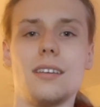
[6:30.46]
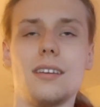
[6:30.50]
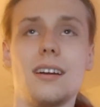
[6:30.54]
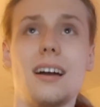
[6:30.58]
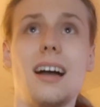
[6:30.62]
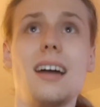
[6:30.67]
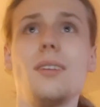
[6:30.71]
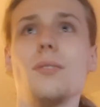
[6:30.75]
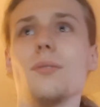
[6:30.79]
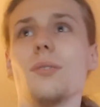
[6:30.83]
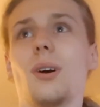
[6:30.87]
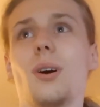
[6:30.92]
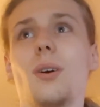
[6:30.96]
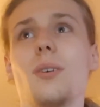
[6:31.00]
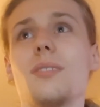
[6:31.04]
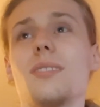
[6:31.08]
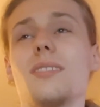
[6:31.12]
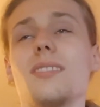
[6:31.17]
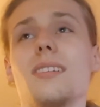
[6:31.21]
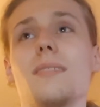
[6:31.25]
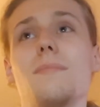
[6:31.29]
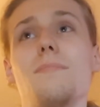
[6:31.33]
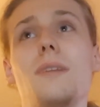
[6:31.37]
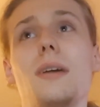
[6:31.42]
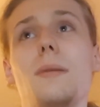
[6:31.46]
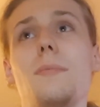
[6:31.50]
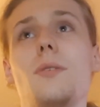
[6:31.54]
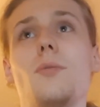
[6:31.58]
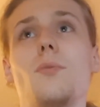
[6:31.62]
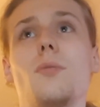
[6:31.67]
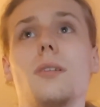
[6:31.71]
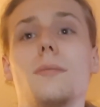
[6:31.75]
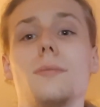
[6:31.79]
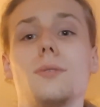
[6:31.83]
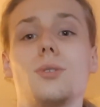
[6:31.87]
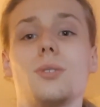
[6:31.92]
I don't know. Maybe it
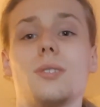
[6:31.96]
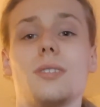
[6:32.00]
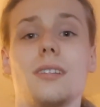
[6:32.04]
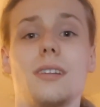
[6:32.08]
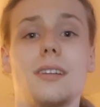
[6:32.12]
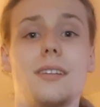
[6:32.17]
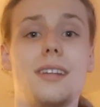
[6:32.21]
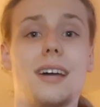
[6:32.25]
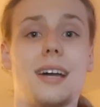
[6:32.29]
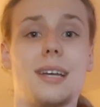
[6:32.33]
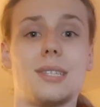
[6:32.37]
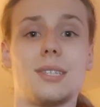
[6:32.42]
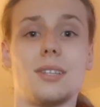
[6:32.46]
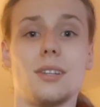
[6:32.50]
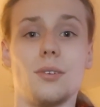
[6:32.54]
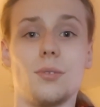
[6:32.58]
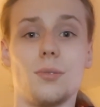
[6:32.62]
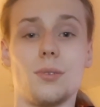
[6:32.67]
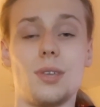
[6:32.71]
would have been just a nice little